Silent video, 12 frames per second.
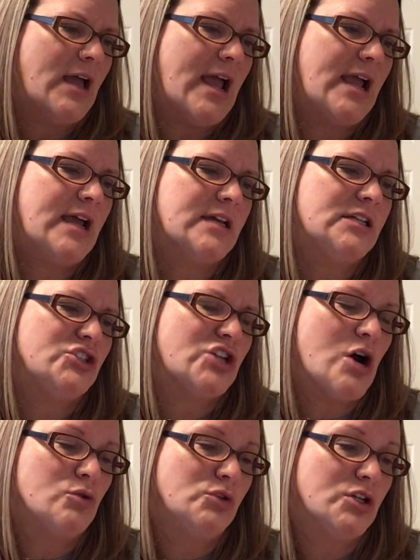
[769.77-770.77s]
Anne and
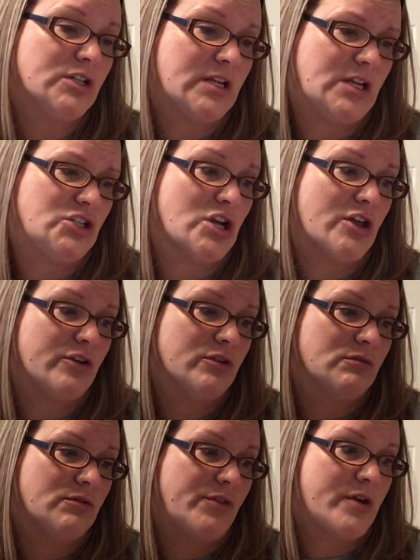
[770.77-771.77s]
Joan looked at each
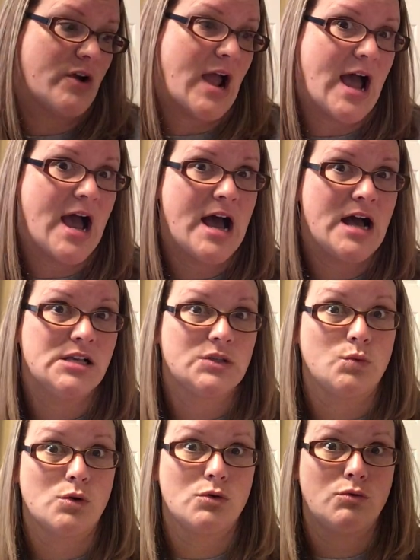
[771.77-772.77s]
other. Their
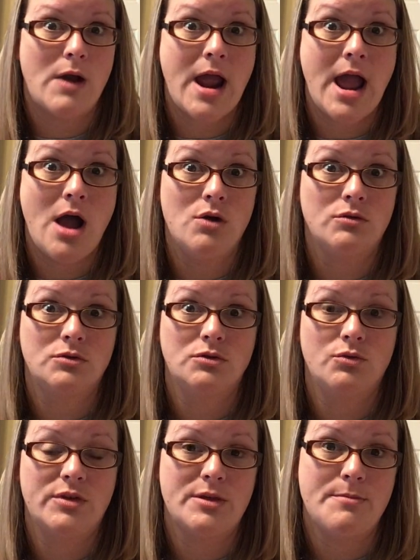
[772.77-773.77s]
eyes were round
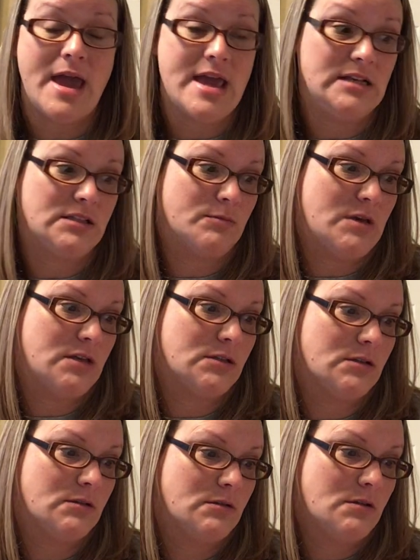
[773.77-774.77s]
with amazement.